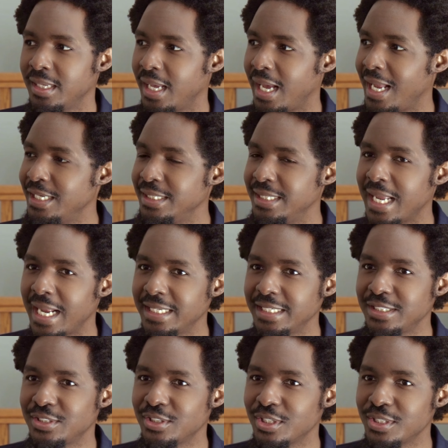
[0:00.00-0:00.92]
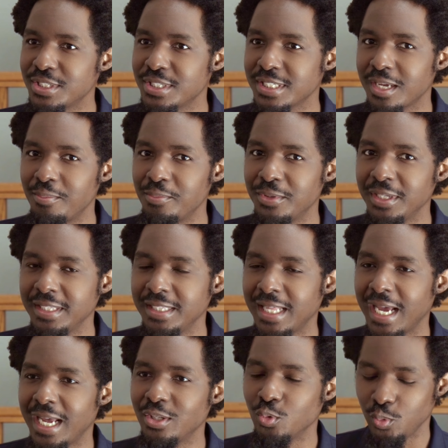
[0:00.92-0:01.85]
And that is just something
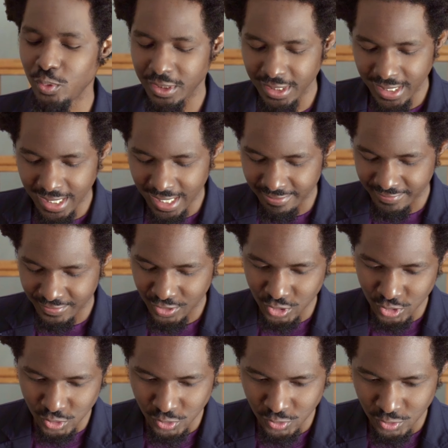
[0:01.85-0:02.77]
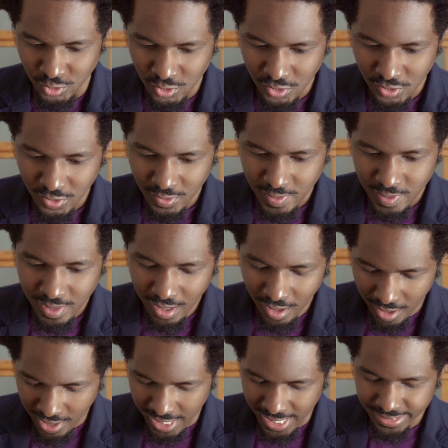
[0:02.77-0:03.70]
that we have to
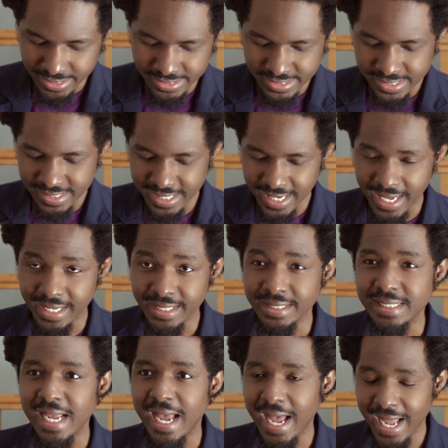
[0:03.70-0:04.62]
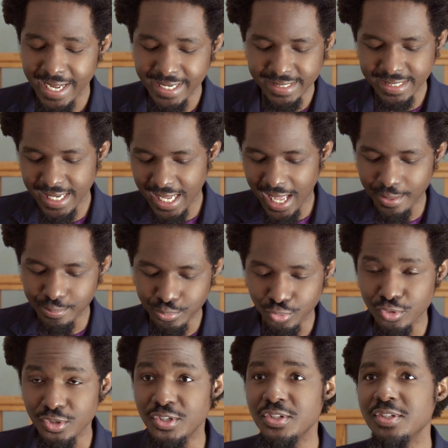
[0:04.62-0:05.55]
understand and
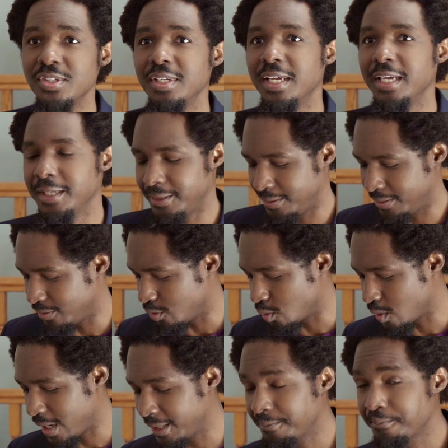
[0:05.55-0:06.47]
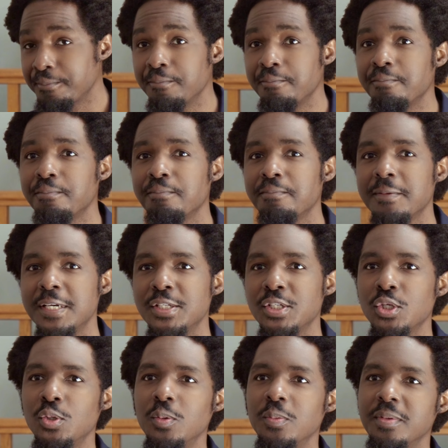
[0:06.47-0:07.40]
appreciate. All right?
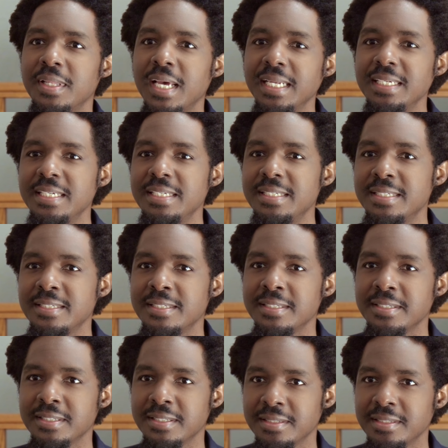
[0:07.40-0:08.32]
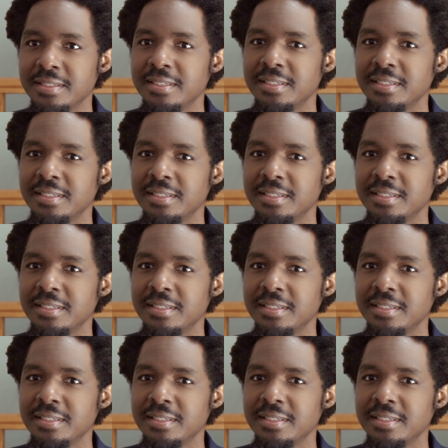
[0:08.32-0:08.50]
So that is,